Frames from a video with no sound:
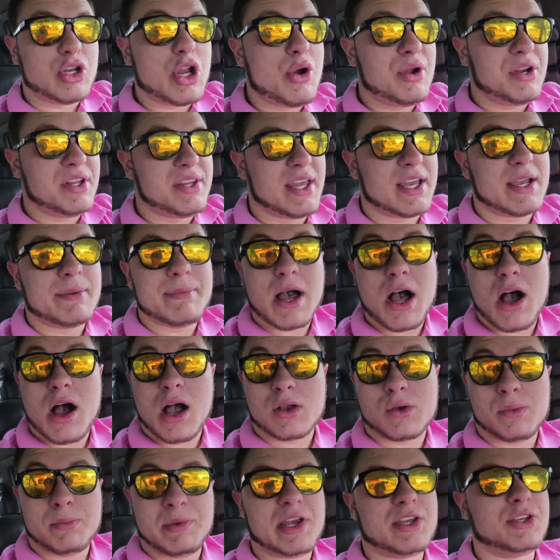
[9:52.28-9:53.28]
you know anything
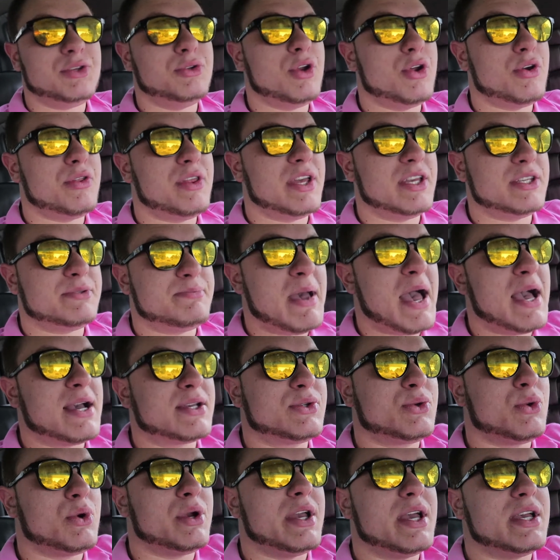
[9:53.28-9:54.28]
about Aquaman, you know that his
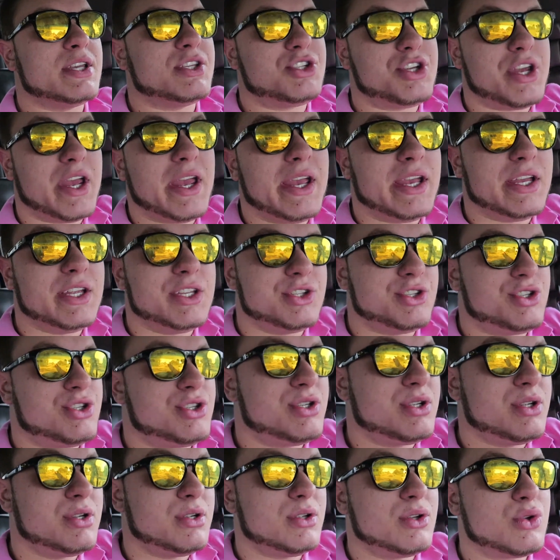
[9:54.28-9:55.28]
backstory has
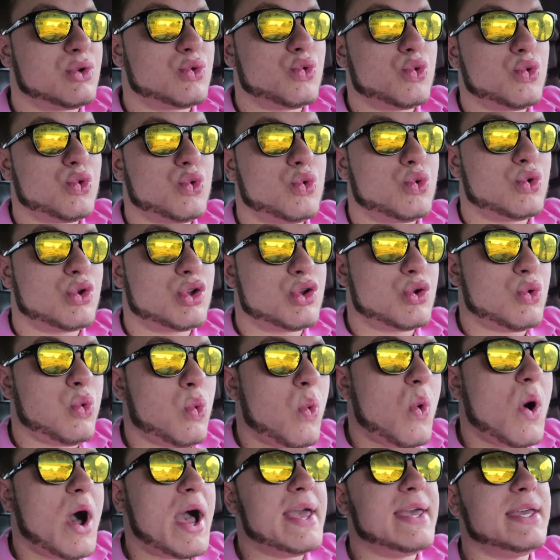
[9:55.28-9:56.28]
changed
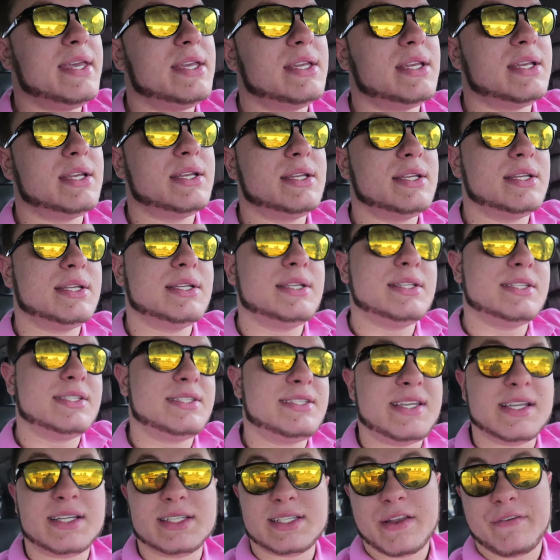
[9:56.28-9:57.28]
quite
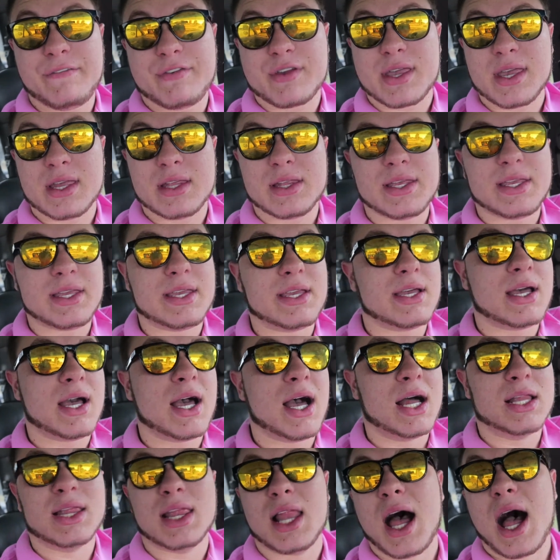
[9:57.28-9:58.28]
significantly
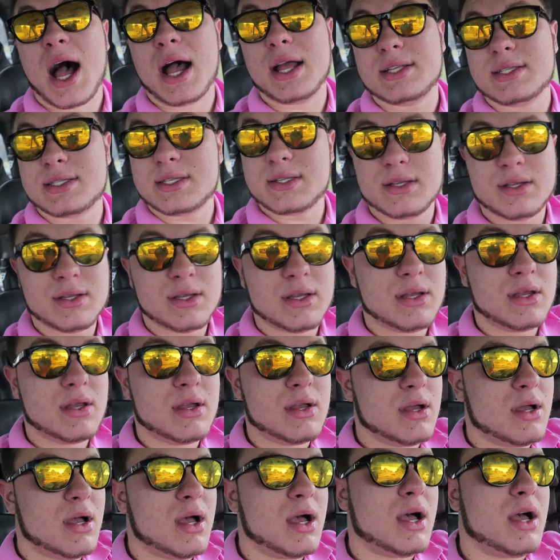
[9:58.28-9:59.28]
a lot.
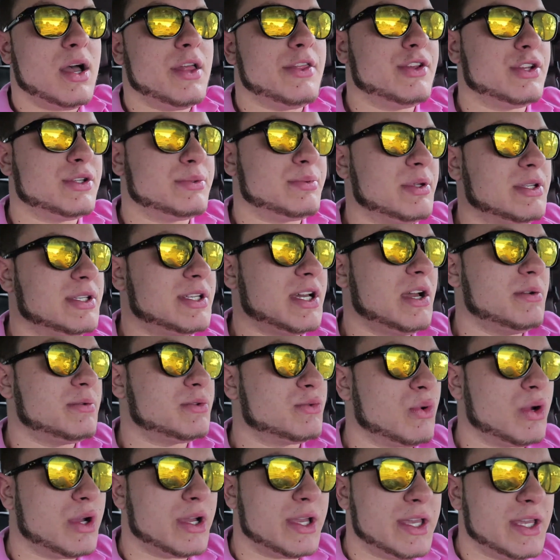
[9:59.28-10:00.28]
There's been
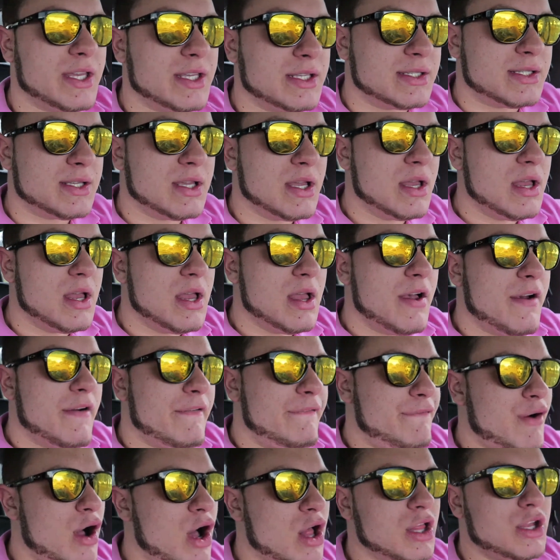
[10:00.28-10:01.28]
times where he's
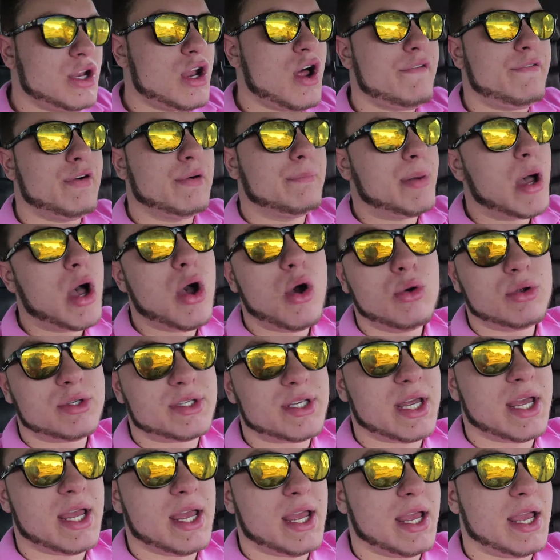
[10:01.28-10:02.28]
fallen off a
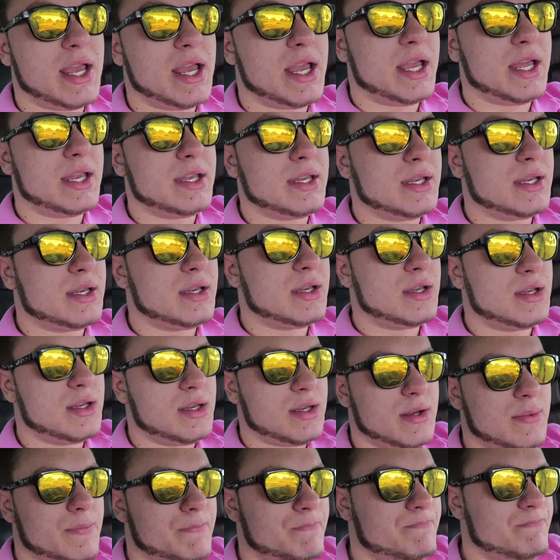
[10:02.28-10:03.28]
boat,
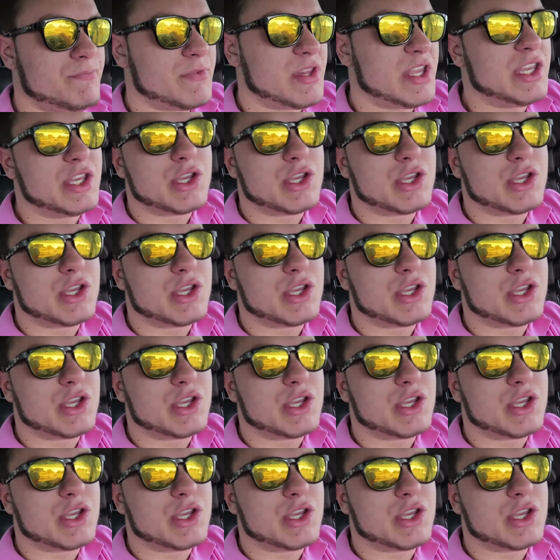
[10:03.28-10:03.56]
and